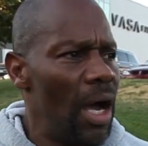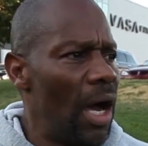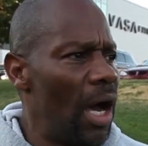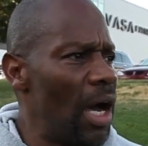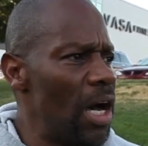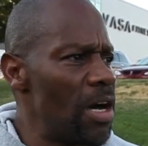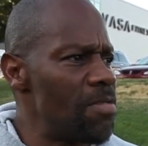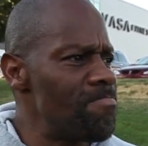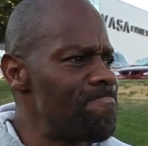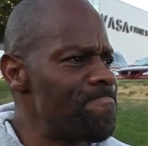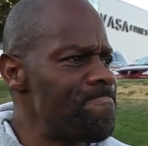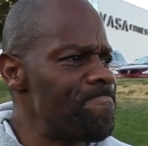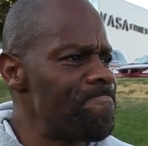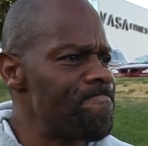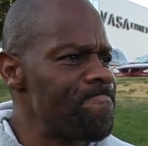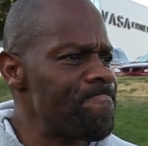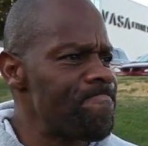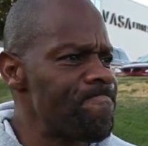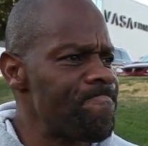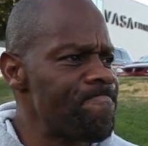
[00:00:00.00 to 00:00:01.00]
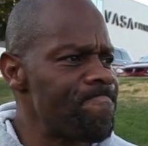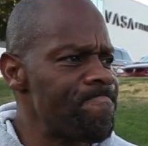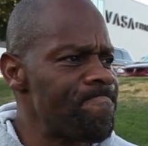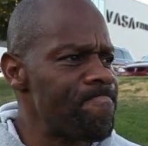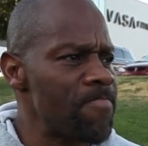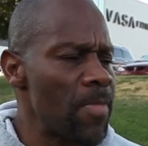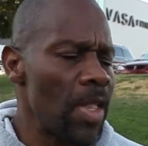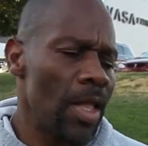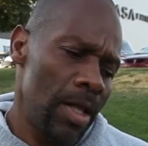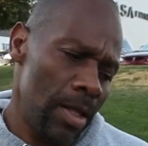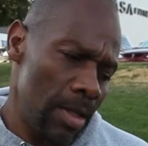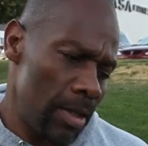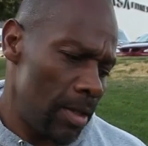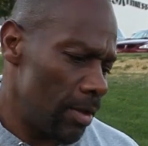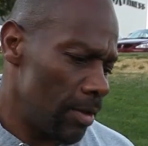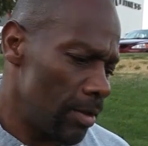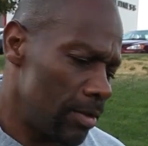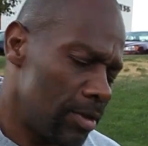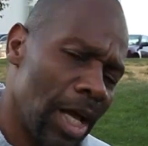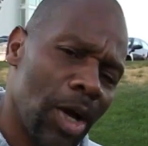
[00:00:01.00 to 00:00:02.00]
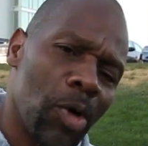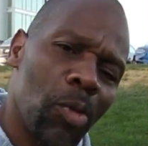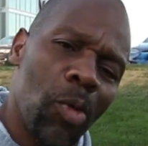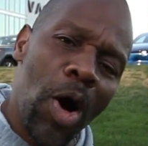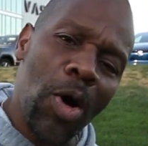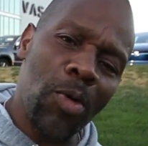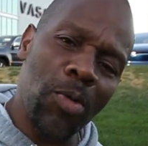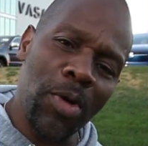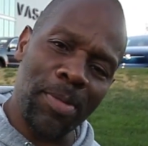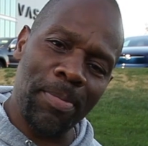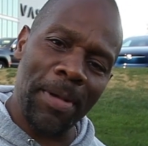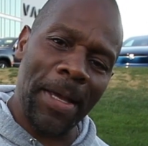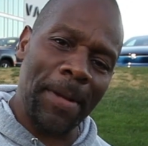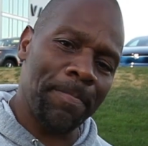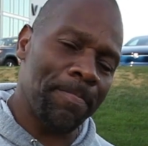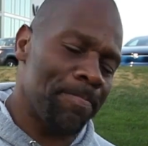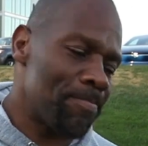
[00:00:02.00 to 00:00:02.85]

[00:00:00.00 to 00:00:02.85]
Um, take a walk with me.